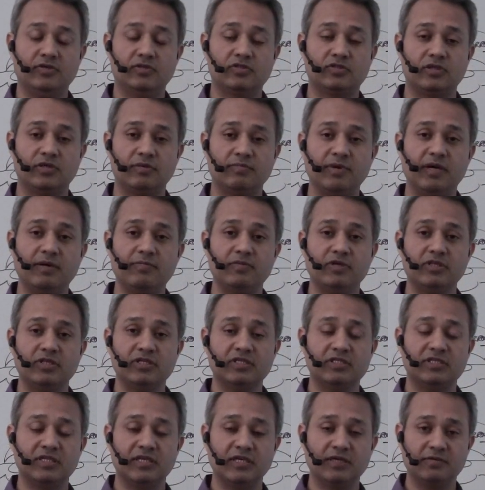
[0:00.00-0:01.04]
So remember
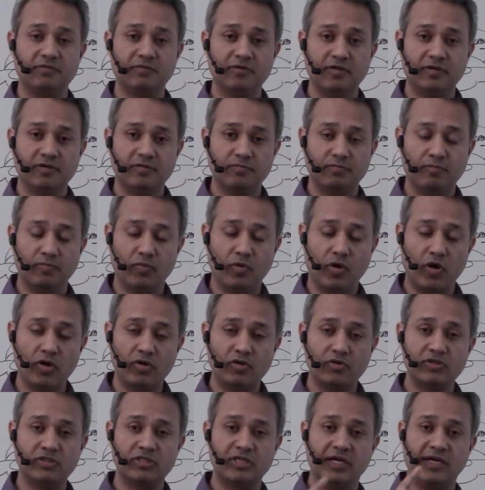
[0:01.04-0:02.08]
this thing,
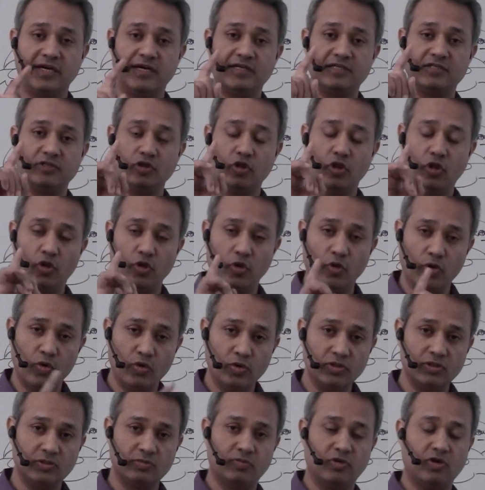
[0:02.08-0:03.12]
monocytes,
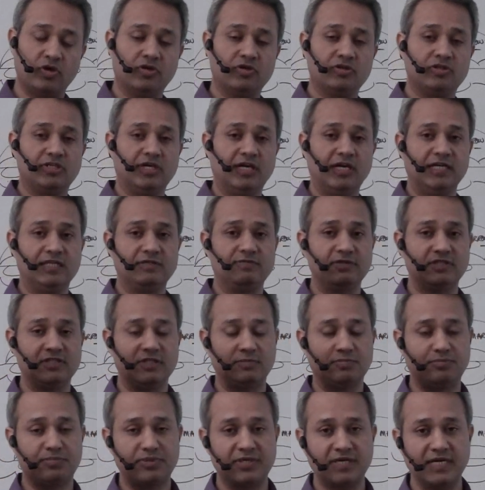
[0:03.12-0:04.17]
those monocytes which
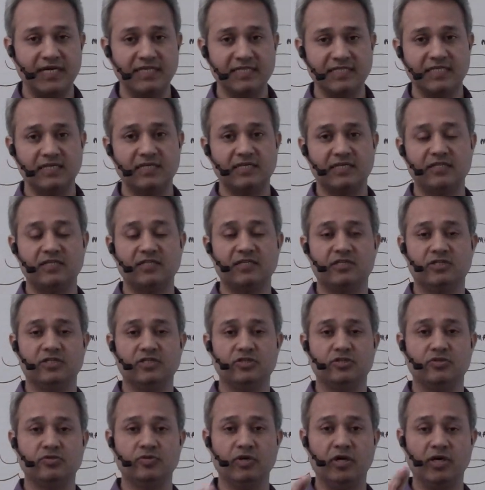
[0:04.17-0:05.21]
are present in the
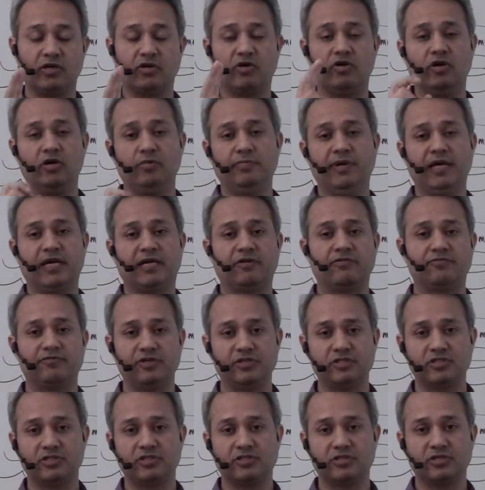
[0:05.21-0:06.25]
tissue are called
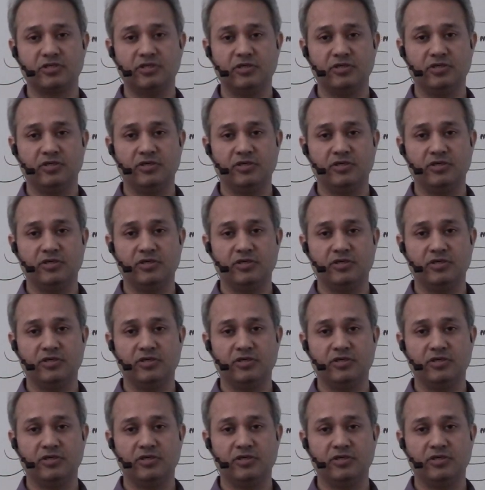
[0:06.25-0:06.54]
macrophages.